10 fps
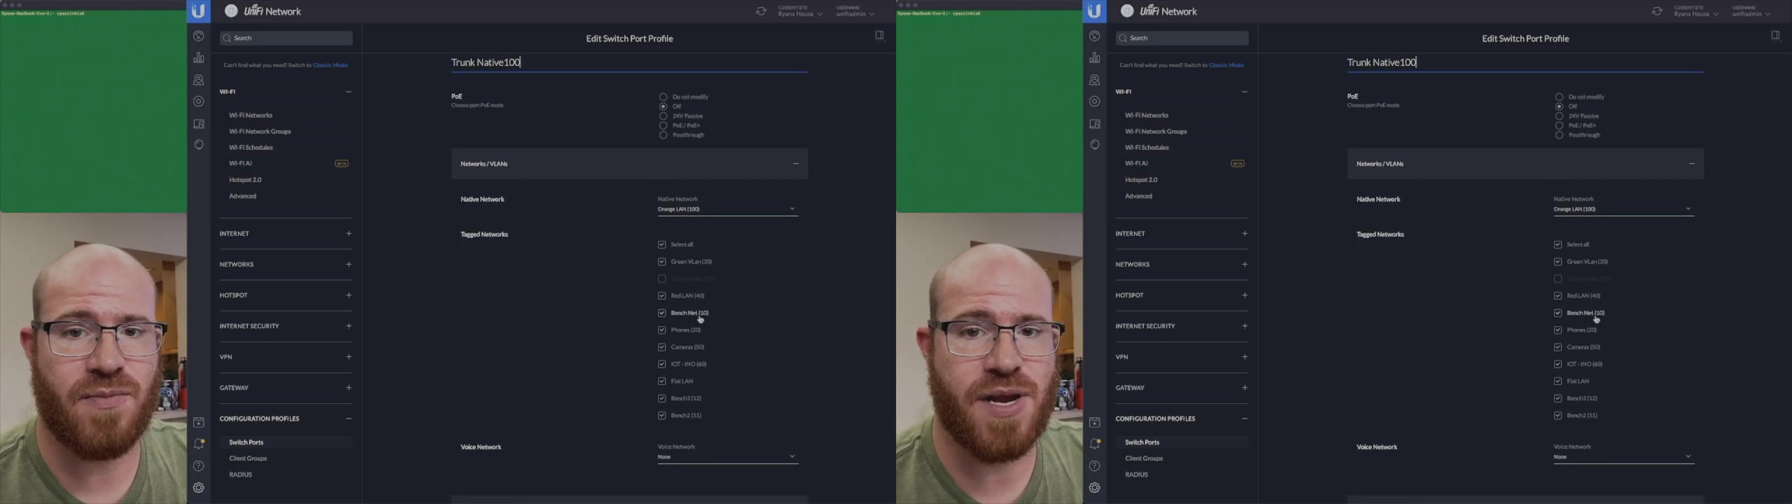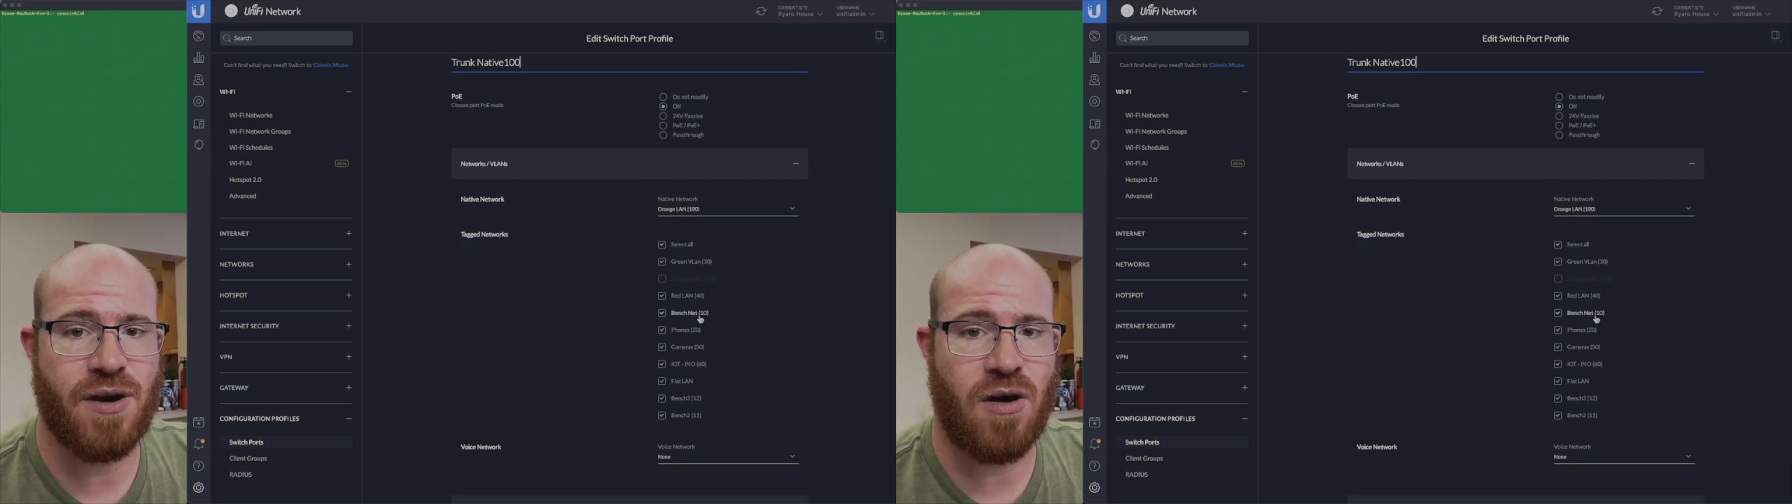
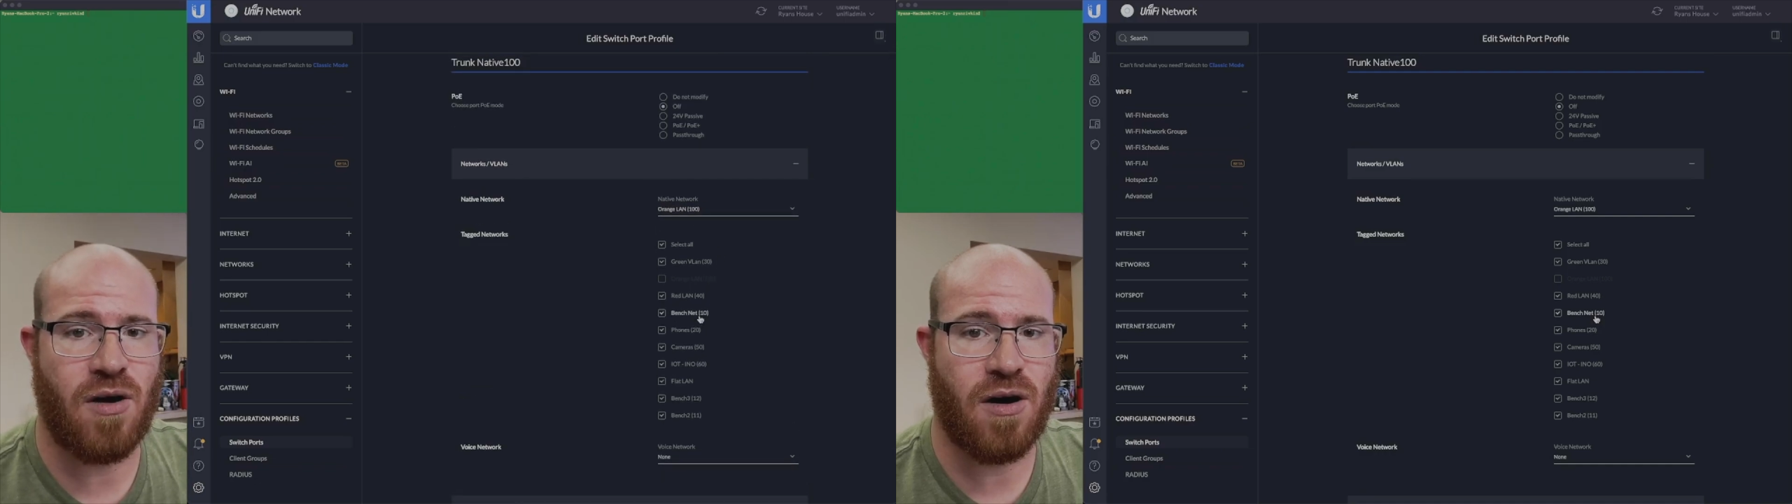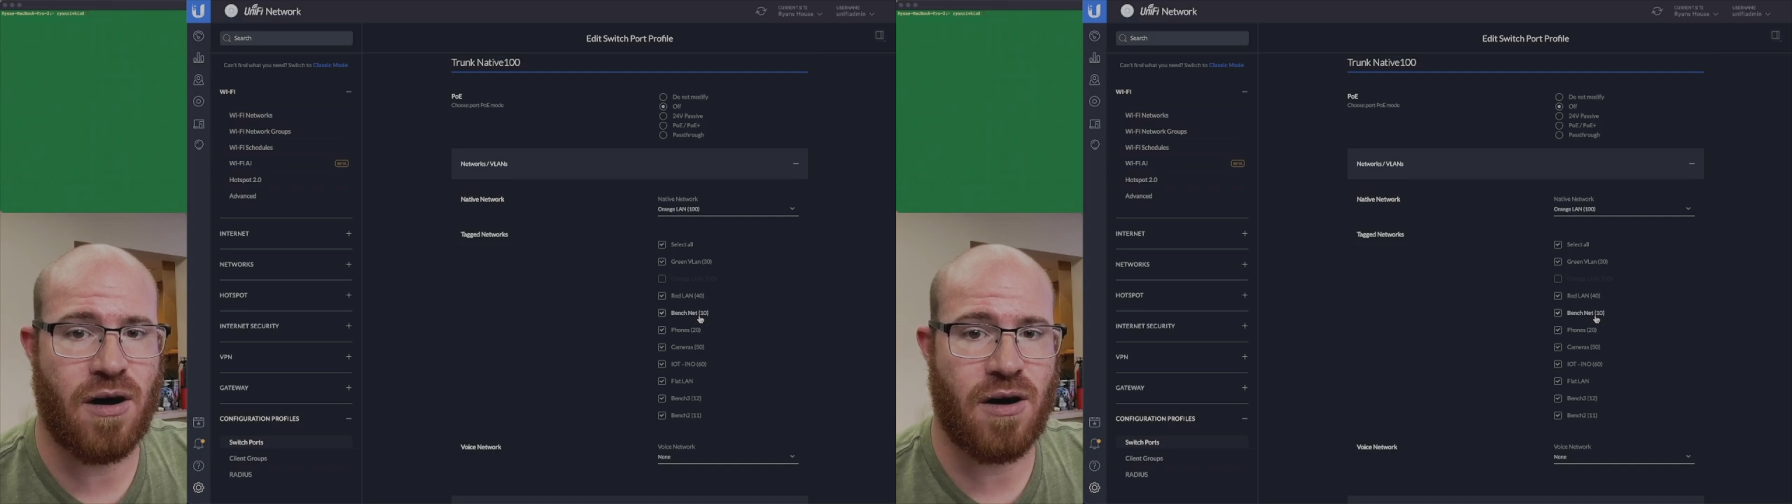we
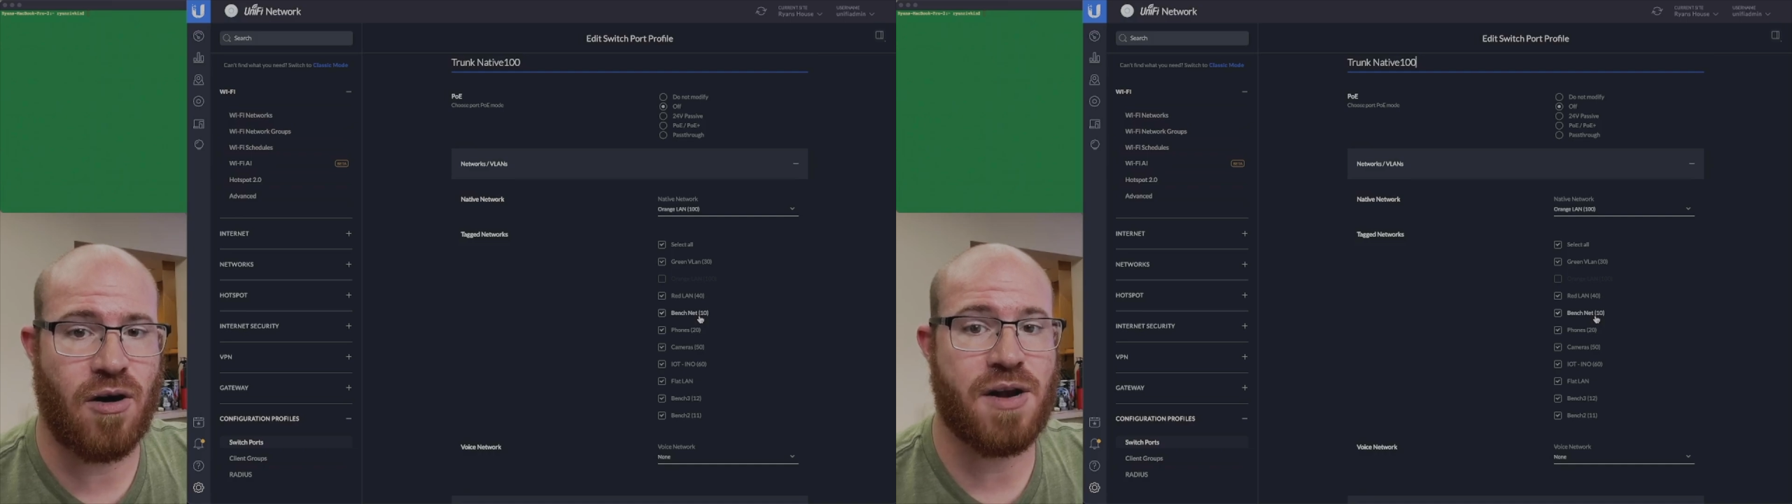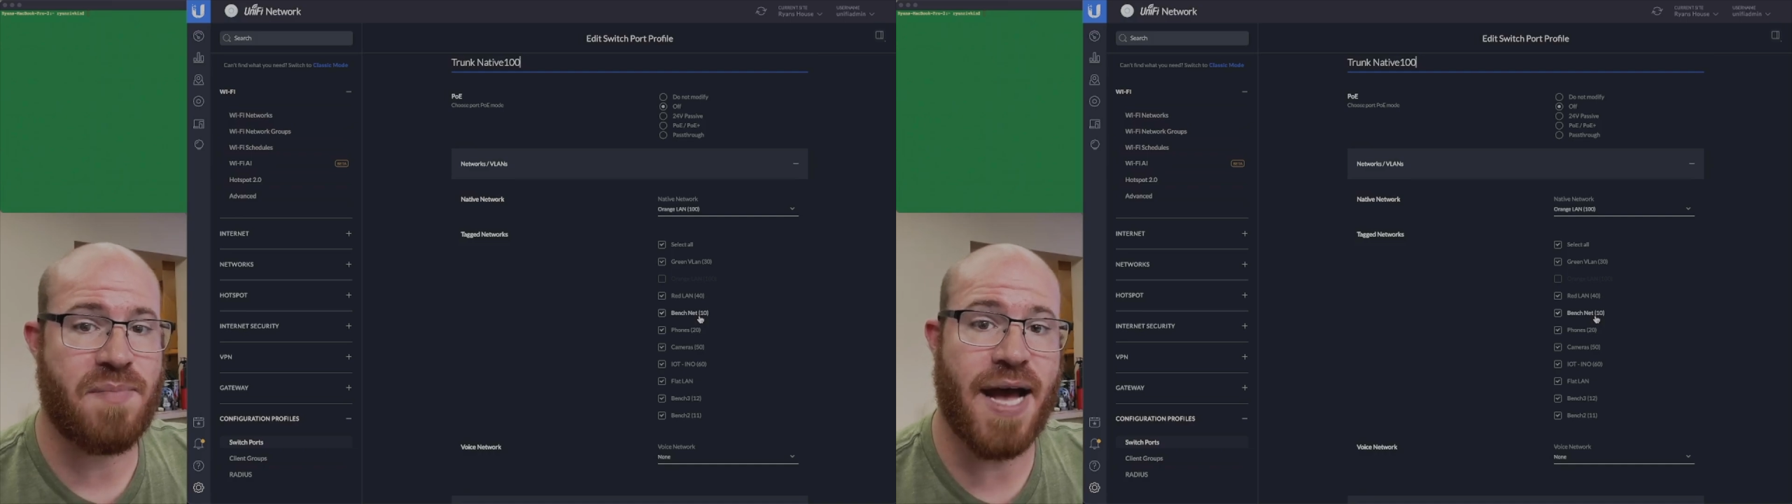are already